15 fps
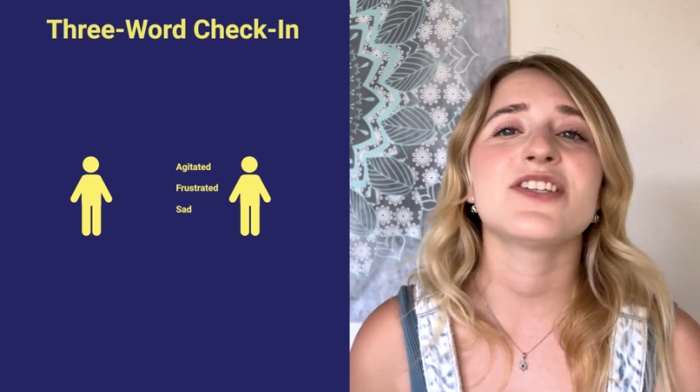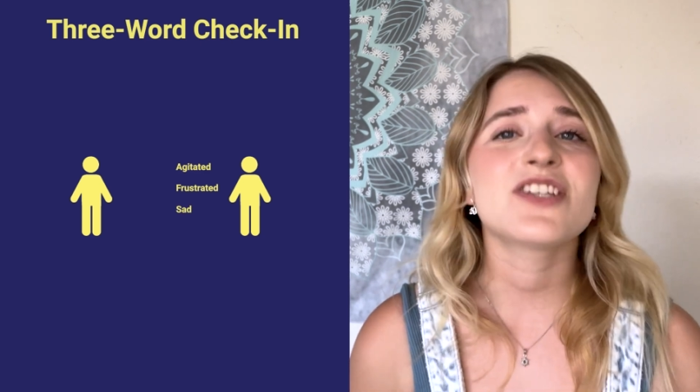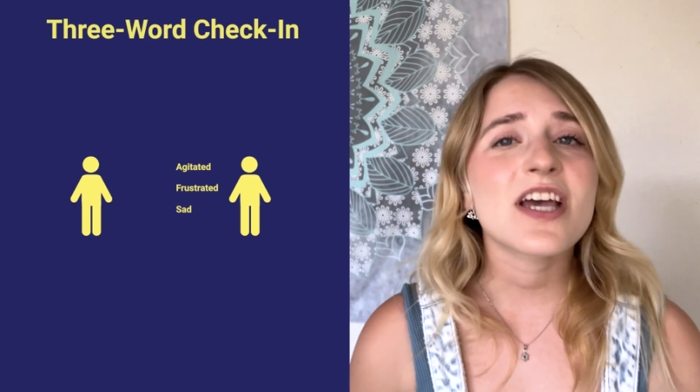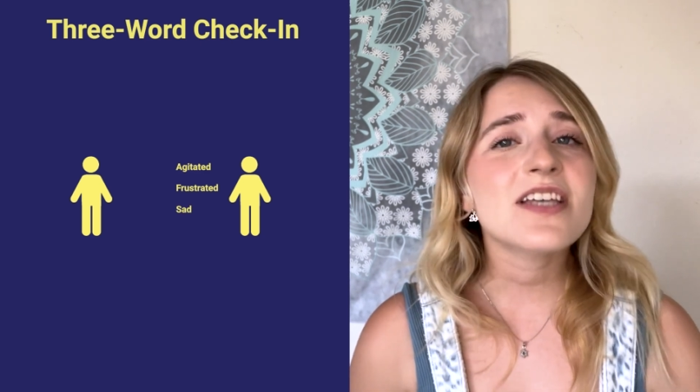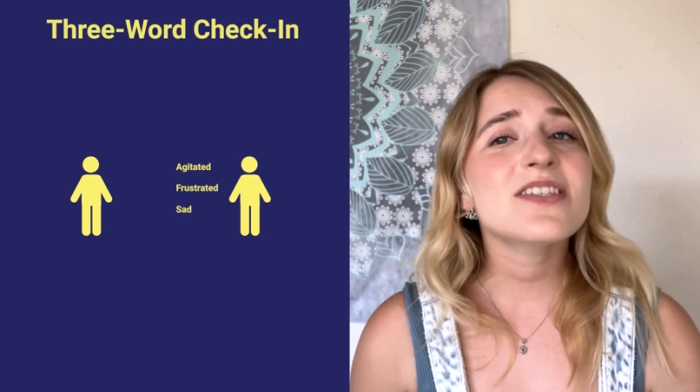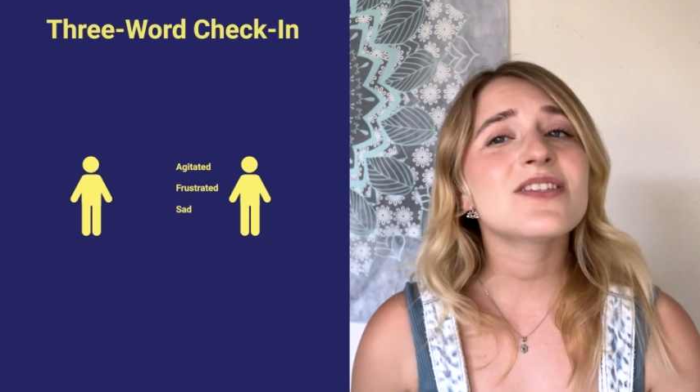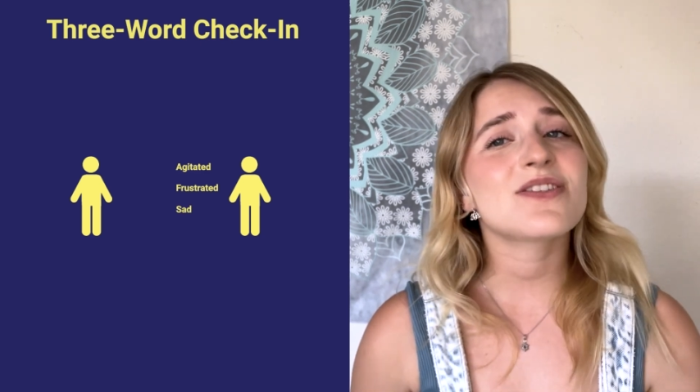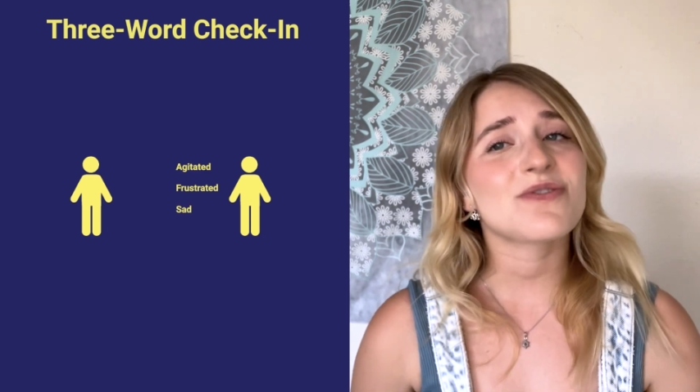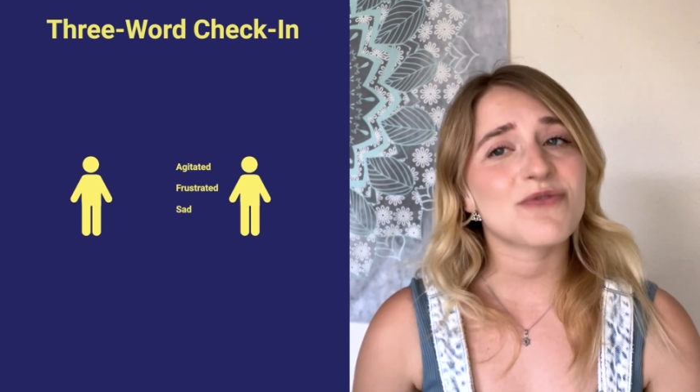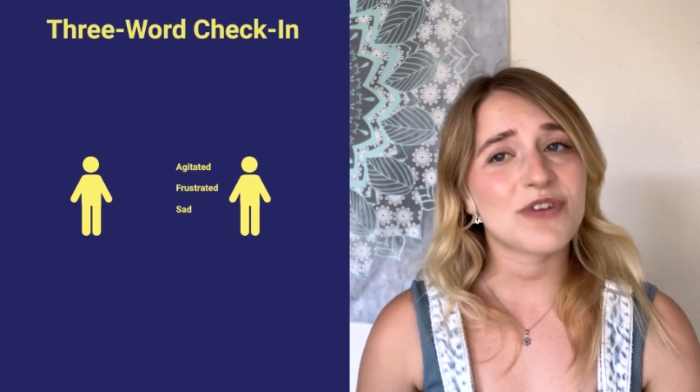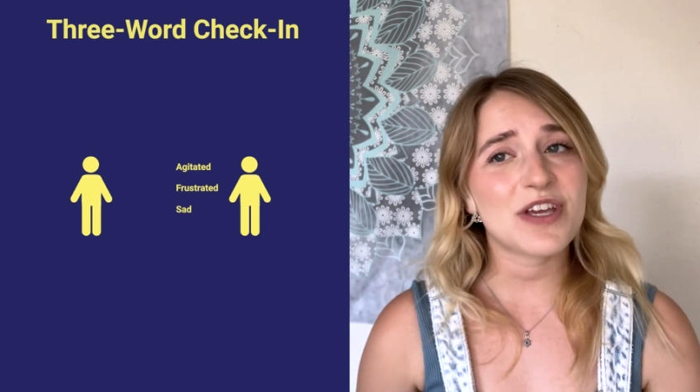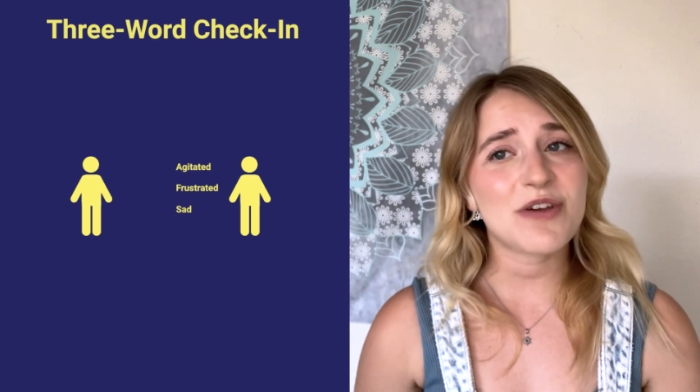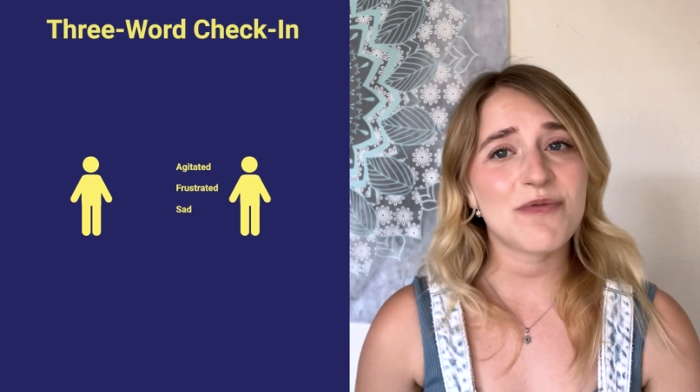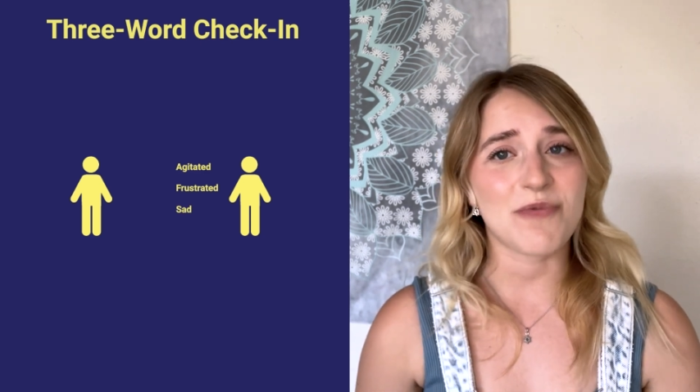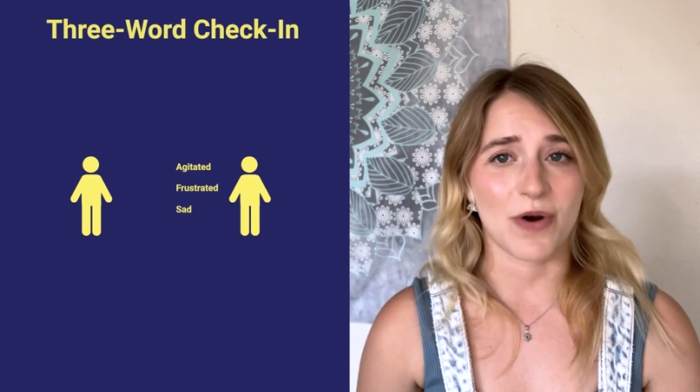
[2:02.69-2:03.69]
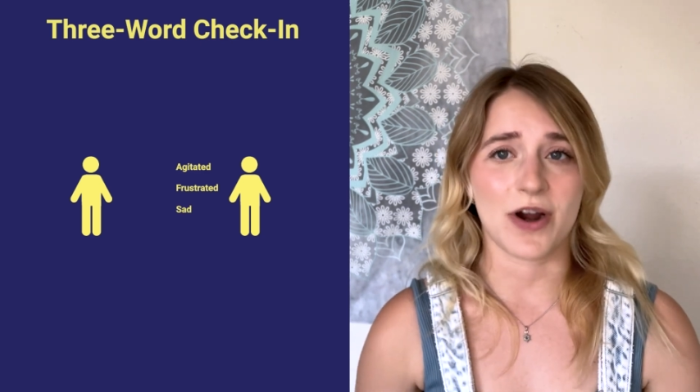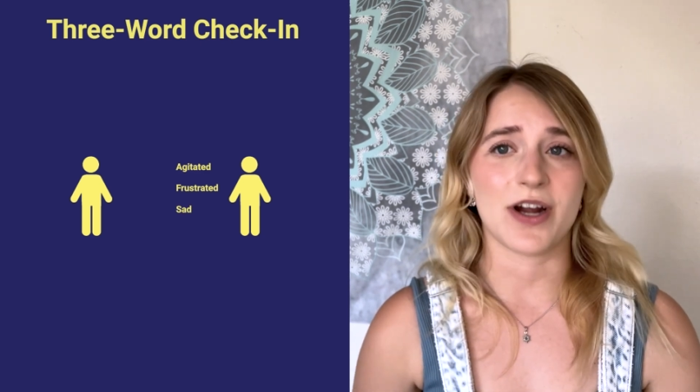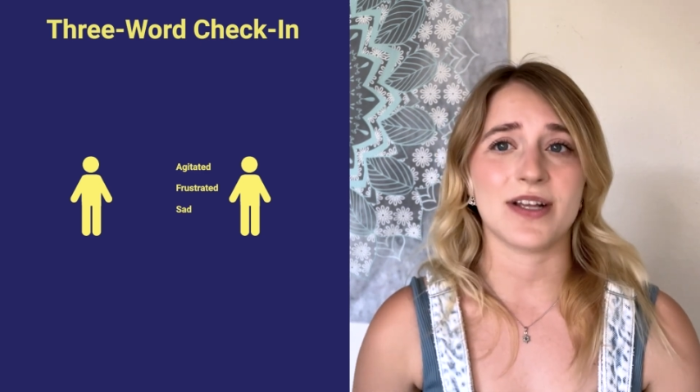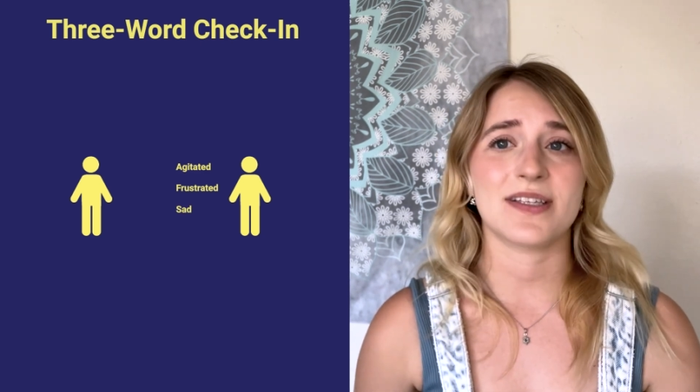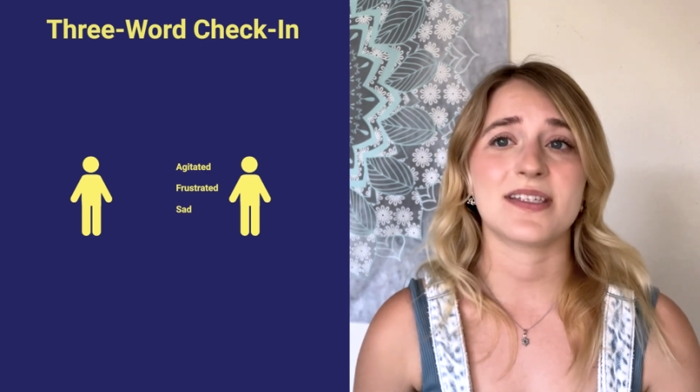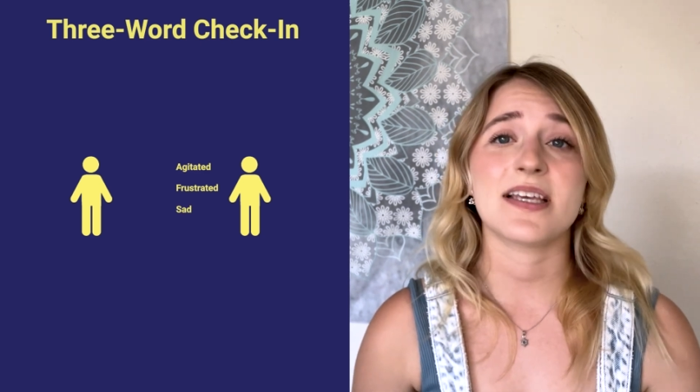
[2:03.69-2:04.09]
just 3 words,